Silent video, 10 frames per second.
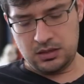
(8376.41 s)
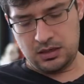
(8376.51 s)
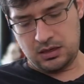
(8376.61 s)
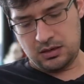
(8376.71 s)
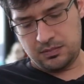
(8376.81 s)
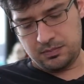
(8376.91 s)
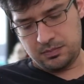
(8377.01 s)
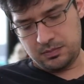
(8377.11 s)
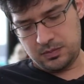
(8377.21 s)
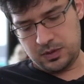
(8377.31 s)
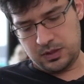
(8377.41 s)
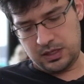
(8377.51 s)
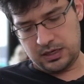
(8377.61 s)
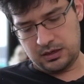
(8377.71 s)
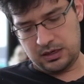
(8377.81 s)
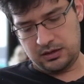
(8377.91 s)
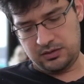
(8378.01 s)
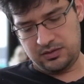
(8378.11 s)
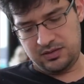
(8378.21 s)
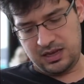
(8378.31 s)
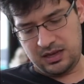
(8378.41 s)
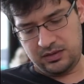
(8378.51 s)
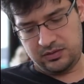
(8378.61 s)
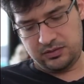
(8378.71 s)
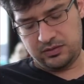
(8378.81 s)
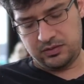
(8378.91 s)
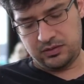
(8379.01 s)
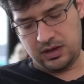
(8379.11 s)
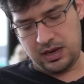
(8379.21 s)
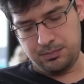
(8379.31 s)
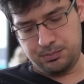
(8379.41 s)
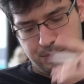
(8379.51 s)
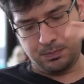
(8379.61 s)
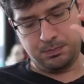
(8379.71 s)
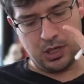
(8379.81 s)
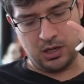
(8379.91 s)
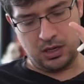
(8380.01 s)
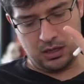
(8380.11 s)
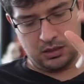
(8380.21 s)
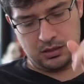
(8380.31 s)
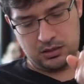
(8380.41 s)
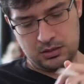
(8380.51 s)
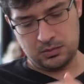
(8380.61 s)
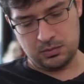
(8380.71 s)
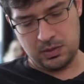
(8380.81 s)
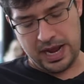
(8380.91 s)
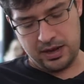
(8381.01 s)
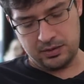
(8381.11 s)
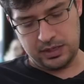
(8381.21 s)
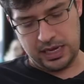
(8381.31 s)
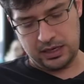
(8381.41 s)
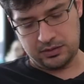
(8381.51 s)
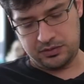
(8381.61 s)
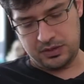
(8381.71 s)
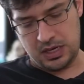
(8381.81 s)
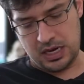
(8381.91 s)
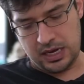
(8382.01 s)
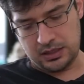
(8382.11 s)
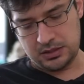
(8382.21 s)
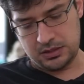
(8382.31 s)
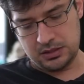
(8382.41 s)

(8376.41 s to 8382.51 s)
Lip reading: there exists a ball around x naught